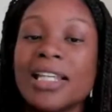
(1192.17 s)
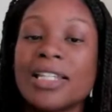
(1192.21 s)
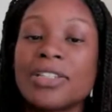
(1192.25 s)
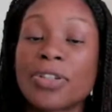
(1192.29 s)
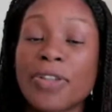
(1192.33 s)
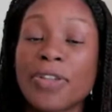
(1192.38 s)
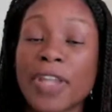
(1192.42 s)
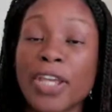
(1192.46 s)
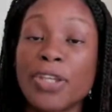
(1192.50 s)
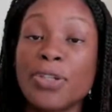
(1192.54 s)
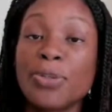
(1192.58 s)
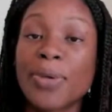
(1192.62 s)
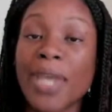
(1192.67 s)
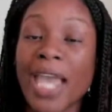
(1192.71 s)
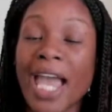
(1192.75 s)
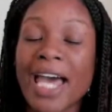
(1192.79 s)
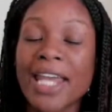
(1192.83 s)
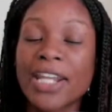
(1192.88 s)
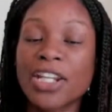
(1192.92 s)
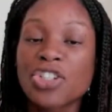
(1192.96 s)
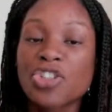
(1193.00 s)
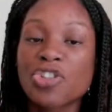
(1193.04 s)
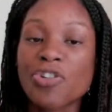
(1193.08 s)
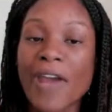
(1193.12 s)
so that you
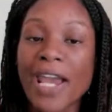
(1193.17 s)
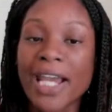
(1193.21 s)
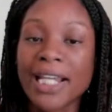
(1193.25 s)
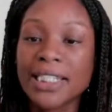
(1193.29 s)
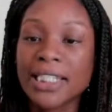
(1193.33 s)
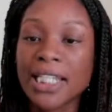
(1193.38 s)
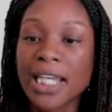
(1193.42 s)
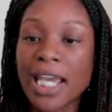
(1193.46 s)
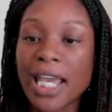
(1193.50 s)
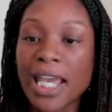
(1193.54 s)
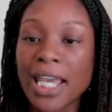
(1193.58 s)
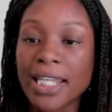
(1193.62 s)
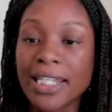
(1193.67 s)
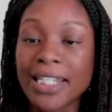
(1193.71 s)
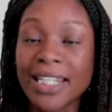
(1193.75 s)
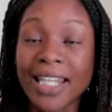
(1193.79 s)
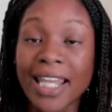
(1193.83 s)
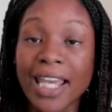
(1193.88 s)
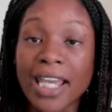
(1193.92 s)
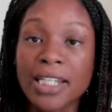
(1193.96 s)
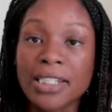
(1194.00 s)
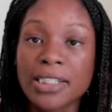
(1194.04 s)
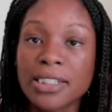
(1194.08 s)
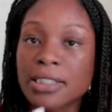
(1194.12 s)
can attract and
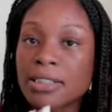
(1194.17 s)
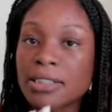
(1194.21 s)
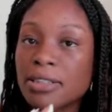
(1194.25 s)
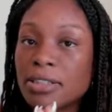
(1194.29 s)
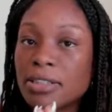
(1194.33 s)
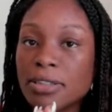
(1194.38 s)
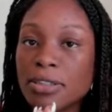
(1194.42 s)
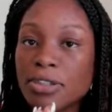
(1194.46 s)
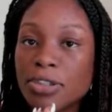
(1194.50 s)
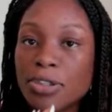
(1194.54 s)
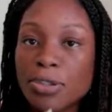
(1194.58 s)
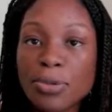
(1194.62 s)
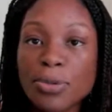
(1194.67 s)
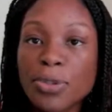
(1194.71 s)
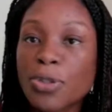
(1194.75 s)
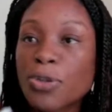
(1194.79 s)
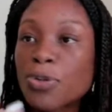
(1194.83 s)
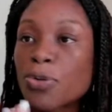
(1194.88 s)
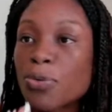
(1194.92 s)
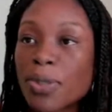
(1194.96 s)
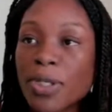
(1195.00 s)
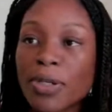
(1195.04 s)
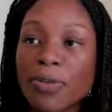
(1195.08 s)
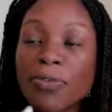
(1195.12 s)
land 2 to
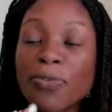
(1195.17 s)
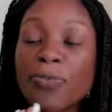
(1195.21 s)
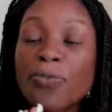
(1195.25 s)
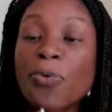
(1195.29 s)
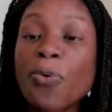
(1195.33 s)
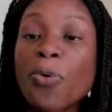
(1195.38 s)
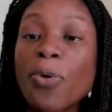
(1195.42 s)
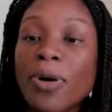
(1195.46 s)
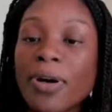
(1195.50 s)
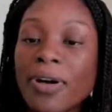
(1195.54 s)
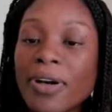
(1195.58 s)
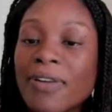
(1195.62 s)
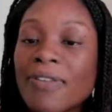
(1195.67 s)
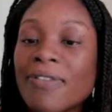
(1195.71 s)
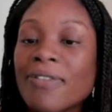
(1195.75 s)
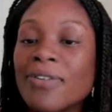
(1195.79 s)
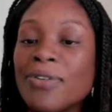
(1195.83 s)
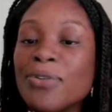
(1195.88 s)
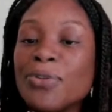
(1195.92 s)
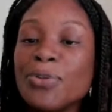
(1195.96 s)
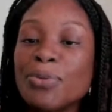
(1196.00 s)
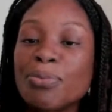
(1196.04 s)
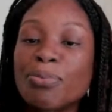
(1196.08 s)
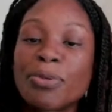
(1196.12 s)
3 to 4
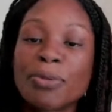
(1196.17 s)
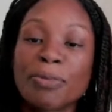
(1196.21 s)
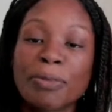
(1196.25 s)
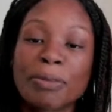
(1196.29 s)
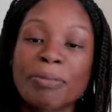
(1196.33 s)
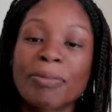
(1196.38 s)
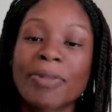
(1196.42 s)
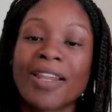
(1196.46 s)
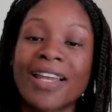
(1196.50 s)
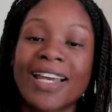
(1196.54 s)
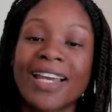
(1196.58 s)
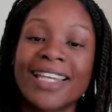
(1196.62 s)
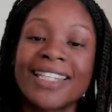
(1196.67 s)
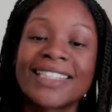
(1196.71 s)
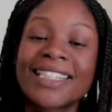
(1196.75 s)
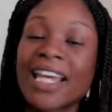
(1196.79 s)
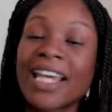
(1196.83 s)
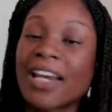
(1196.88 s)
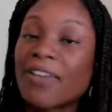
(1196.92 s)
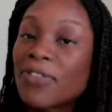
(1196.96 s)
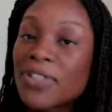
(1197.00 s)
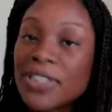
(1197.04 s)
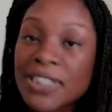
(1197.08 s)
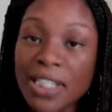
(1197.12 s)
new premium clients
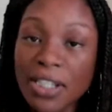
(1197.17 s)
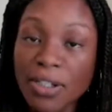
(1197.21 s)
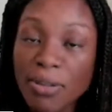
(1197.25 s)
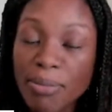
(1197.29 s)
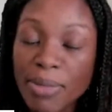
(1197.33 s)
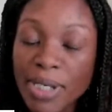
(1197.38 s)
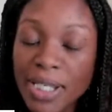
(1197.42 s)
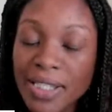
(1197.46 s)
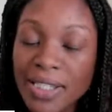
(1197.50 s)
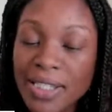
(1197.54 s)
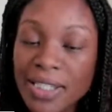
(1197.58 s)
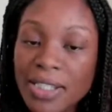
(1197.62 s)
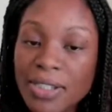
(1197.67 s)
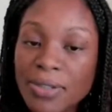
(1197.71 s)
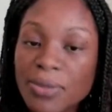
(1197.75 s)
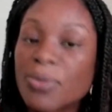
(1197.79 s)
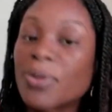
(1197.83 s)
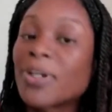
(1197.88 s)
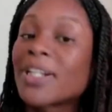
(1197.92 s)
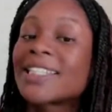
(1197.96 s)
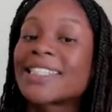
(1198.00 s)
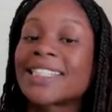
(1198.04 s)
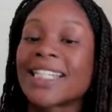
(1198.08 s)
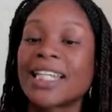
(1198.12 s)
every single month
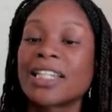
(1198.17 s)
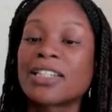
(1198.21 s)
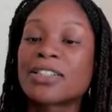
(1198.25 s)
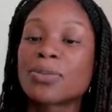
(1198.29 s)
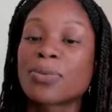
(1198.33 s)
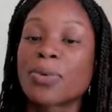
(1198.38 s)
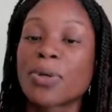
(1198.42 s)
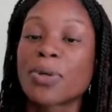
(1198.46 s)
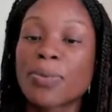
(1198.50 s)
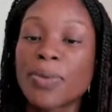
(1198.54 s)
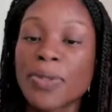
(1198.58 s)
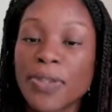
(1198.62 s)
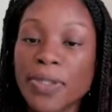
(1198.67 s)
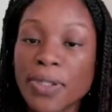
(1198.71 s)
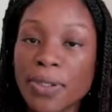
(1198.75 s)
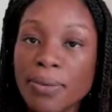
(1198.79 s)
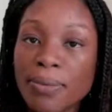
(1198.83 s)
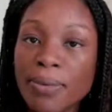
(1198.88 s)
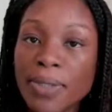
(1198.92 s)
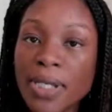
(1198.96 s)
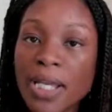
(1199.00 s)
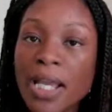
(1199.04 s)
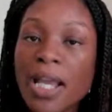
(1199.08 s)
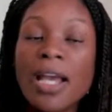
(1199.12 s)
who are excited to work with
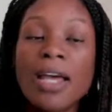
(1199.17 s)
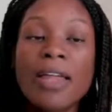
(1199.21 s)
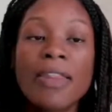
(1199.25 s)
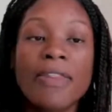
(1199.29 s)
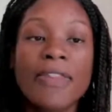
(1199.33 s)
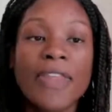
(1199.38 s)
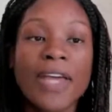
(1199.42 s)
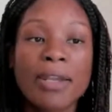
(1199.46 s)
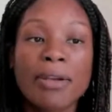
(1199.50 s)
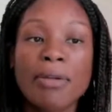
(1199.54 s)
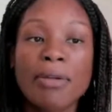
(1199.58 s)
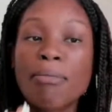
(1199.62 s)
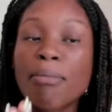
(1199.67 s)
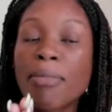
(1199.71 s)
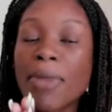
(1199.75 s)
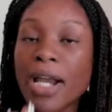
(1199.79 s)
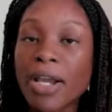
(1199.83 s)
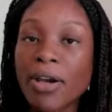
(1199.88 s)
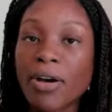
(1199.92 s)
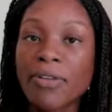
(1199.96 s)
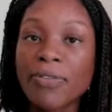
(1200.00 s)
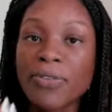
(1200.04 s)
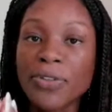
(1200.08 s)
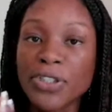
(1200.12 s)
you, then
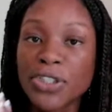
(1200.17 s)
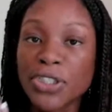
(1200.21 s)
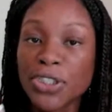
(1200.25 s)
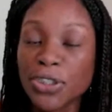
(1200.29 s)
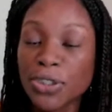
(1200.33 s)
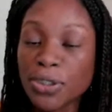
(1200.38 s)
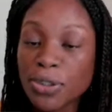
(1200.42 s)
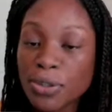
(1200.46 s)
my offer to